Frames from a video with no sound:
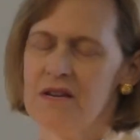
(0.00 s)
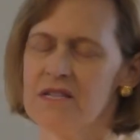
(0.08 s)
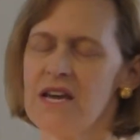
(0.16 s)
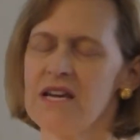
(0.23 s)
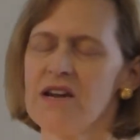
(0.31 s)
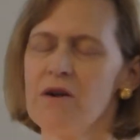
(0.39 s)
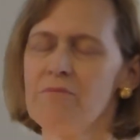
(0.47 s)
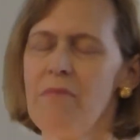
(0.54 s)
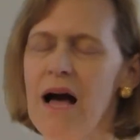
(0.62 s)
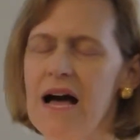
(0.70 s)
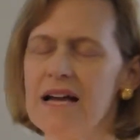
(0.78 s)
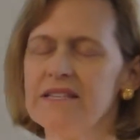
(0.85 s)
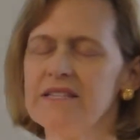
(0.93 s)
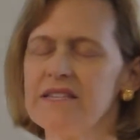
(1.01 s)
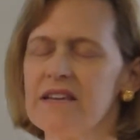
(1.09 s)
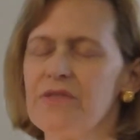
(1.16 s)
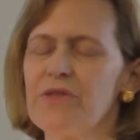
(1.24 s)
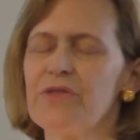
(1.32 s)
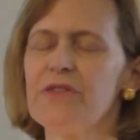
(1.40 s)
Take our minds
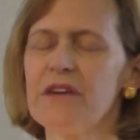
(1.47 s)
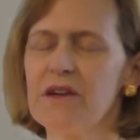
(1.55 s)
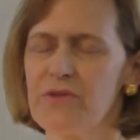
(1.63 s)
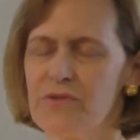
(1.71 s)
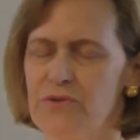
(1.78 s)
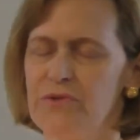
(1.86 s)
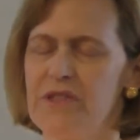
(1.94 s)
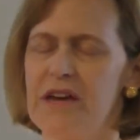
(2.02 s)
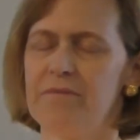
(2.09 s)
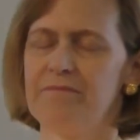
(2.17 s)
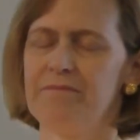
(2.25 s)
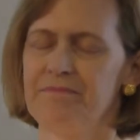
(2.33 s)
and think through them.